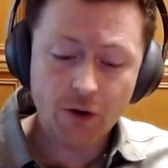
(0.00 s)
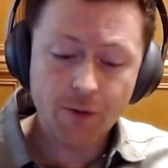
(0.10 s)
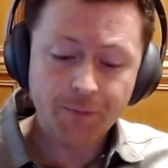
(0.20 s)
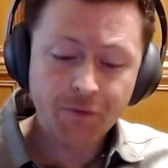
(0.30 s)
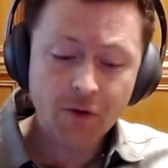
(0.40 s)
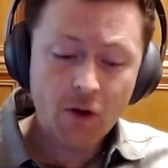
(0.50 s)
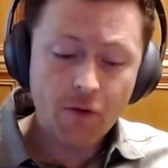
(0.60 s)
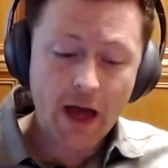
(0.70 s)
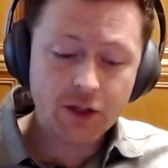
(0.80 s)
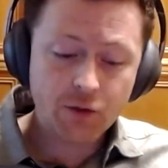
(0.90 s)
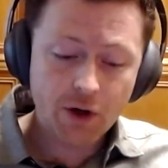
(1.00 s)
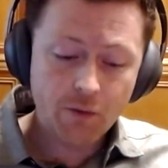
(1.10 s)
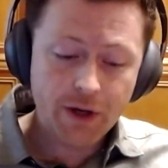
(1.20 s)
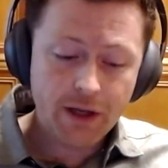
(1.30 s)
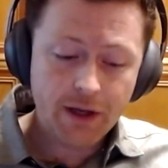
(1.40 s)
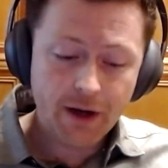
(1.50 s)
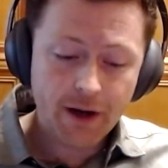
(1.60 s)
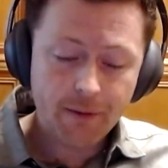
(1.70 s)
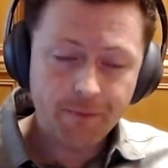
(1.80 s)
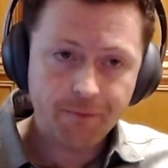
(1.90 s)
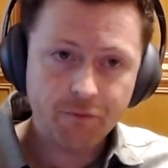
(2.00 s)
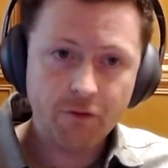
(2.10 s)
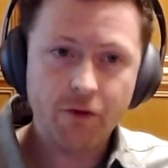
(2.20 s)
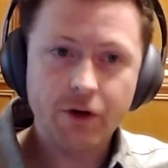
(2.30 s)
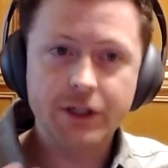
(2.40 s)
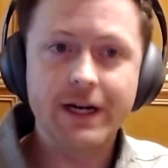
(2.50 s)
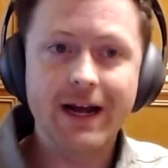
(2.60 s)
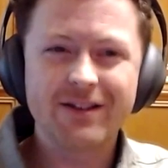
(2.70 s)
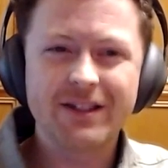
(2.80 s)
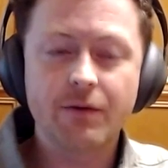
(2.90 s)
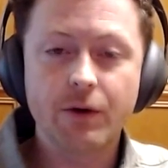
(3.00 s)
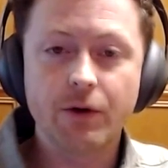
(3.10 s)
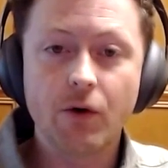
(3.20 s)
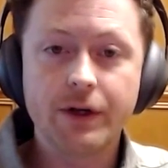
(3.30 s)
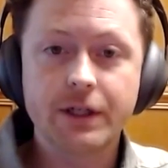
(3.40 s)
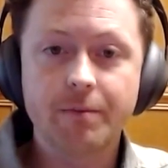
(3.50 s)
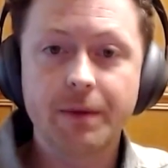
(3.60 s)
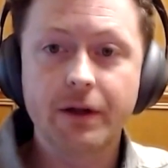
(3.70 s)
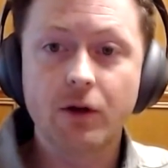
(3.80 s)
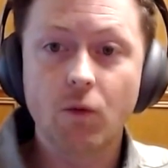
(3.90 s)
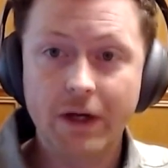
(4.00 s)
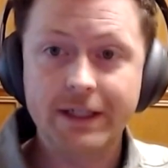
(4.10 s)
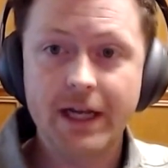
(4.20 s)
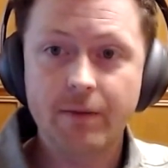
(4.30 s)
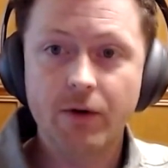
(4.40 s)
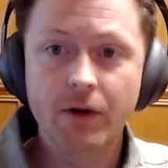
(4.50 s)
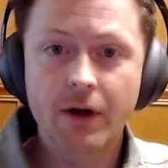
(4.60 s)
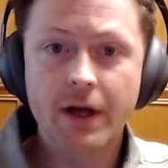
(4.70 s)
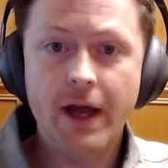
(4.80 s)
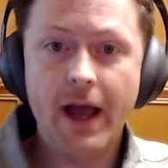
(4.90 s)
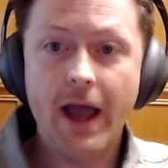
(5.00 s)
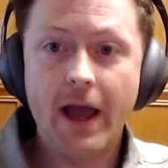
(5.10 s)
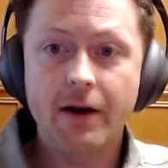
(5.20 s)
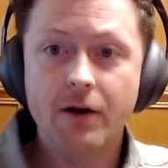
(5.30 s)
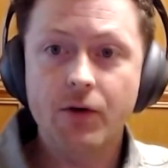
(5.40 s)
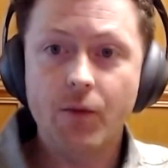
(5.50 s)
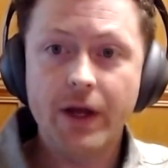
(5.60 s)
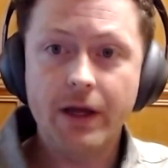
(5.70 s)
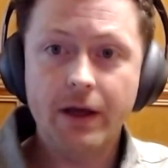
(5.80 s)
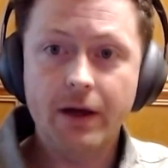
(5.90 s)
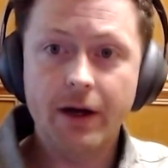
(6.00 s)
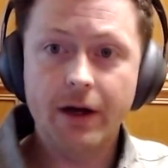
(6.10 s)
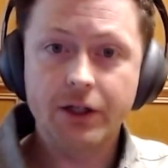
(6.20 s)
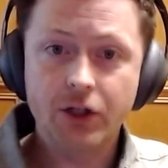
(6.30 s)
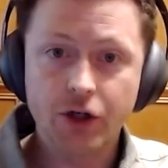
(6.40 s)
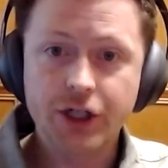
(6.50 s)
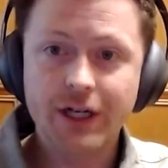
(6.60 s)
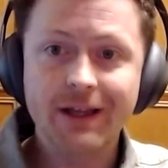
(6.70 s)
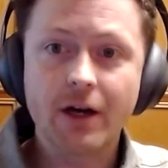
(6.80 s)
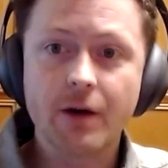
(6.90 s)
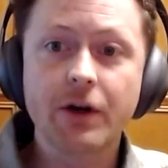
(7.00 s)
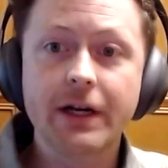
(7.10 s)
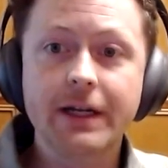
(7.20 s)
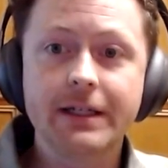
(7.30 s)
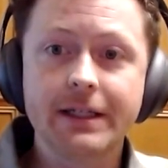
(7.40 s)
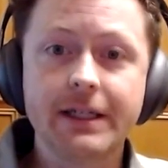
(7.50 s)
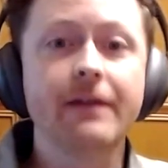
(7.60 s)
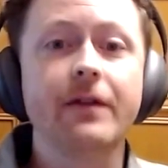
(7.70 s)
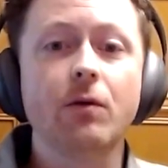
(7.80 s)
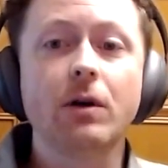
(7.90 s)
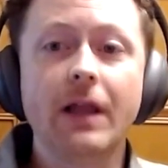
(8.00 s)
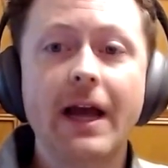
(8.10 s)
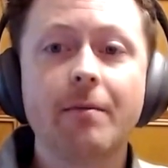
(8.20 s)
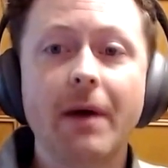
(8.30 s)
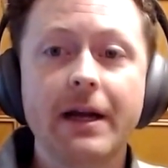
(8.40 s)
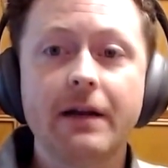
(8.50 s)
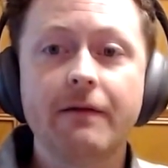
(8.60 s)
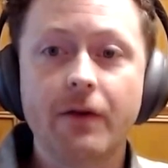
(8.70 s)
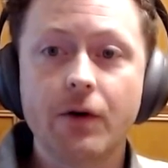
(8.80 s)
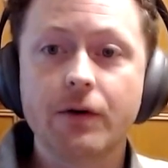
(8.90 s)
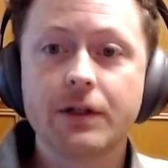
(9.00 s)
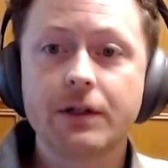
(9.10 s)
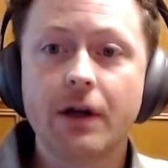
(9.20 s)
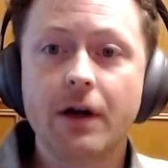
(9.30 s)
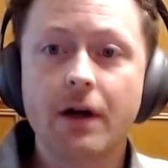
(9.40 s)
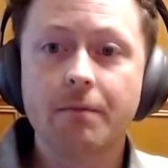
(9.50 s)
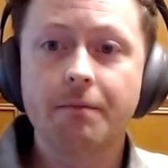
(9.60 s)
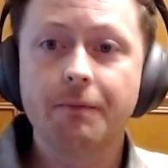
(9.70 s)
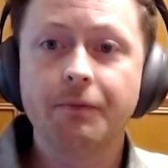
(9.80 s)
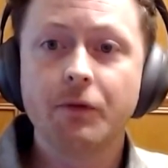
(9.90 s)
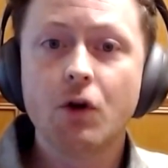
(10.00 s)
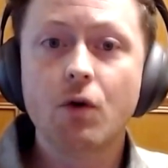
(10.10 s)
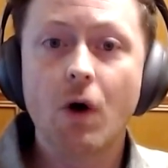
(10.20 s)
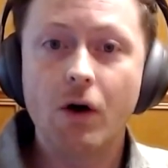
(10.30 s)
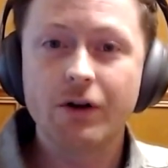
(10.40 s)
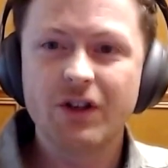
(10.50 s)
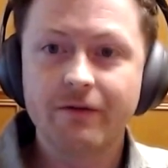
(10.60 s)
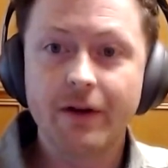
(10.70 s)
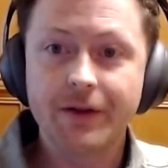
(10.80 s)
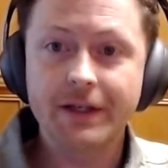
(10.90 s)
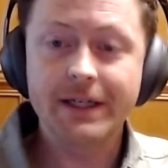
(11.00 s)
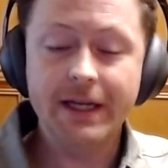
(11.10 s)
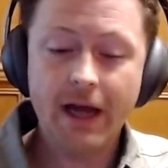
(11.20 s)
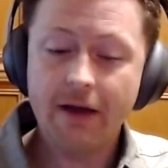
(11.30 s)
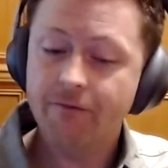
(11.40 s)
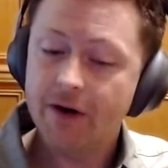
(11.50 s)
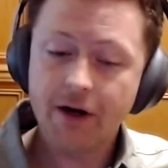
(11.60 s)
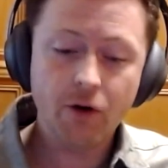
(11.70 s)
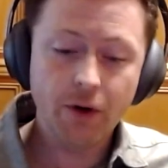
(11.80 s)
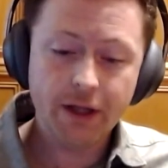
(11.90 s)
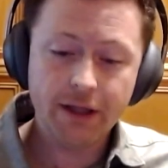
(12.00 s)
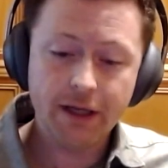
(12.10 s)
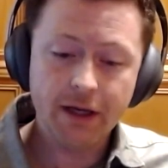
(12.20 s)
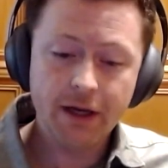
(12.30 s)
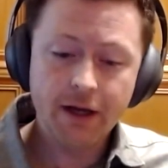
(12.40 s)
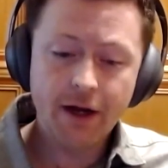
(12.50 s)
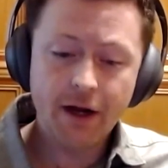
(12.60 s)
So that's where we first announced that we were going to build OneTable, and we searched in the community to see if there were like-minded folks who also felt this need, and very quickly